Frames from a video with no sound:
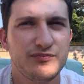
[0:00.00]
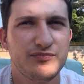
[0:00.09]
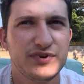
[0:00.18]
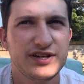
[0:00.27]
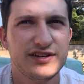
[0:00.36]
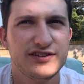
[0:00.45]

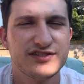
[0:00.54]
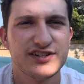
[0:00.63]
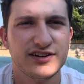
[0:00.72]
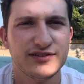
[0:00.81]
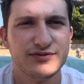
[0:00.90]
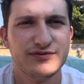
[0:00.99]
be
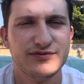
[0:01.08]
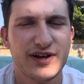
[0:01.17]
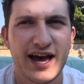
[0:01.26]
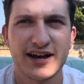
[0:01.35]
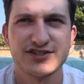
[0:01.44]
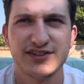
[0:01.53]

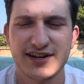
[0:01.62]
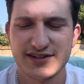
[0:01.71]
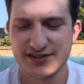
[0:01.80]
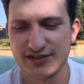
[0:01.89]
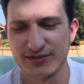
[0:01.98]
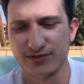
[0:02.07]

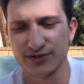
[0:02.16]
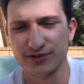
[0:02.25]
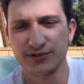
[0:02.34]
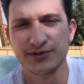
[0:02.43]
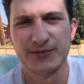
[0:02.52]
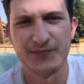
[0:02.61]
self-actualized in the
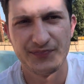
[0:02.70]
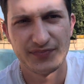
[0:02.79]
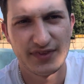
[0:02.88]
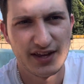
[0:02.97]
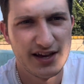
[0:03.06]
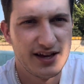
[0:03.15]
world.
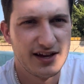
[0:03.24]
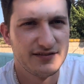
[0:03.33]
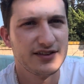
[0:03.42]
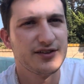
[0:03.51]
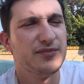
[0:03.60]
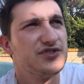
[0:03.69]
I
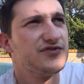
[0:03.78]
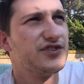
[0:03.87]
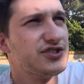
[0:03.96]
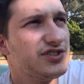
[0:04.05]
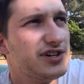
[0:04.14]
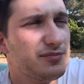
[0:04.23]
think the most
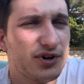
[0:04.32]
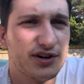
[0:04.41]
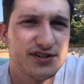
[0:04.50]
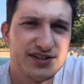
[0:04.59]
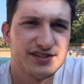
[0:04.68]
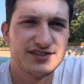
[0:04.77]
frustrating part
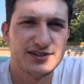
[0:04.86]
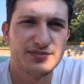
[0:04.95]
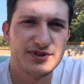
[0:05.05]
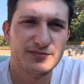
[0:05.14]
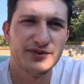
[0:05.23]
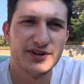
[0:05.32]
is I see
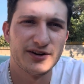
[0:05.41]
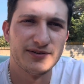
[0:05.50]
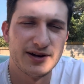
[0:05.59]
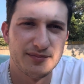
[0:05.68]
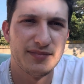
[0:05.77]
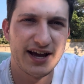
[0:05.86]
people that are
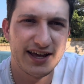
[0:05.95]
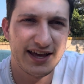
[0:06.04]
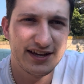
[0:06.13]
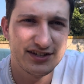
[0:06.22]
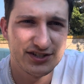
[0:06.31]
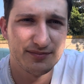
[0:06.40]
around my
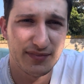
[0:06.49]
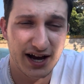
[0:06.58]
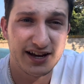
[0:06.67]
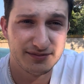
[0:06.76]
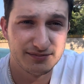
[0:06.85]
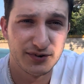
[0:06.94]
age in
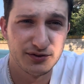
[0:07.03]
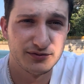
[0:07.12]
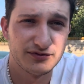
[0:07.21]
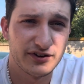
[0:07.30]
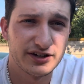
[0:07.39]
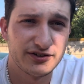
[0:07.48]
my own
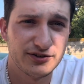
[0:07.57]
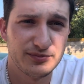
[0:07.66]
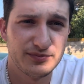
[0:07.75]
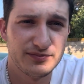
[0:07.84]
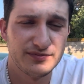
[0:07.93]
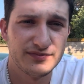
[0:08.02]
friend group
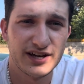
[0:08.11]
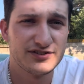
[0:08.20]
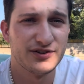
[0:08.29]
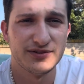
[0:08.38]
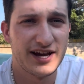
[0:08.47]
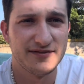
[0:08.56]
that
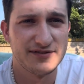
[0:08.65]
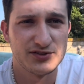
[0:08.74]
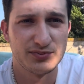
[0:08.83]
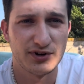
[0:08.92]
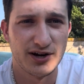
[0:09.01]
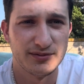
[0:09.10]
don't have this
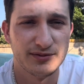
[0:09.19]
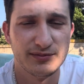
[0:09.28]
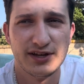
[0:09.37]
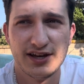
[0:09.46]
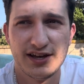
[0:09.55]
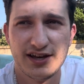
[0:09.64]
problem,
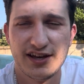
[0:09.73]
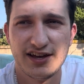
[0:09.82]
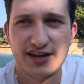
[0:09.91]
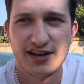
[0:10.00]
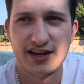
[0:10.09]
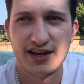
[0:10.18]

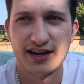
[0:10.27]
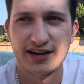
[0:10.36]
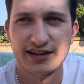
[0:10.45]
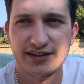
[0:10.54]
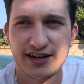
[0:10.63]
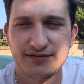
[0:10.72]

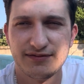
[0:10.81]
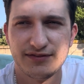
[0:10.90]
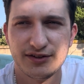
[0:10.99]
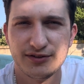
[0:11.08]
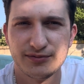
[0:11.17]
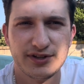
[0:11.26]
and I
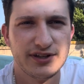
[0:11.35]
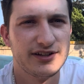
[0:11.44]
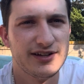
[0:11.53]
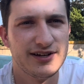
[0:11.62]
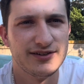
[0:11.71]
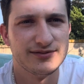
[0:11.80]
feel really
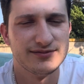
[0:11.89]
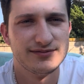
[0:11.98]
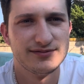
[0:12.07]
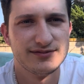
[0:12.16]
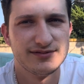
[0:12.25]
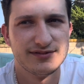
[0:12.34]
alone,
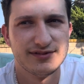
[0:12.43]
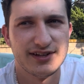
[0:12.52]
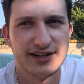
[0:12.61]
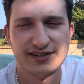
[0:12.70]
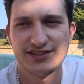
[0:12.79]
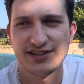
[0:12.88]

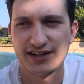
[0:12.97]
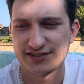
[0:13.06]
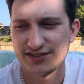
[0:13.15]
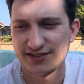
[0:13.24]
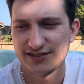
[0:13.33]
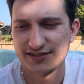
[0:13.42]
and it
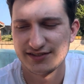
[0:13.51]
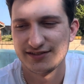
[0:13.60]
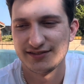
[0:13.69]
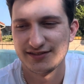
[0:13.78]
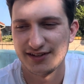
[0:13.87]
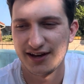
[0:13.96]
sucks.
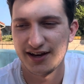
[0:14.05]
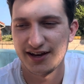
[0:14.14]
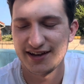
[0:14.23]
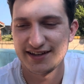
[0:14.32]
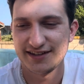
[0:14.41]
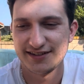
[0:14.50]

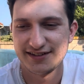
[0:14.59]
My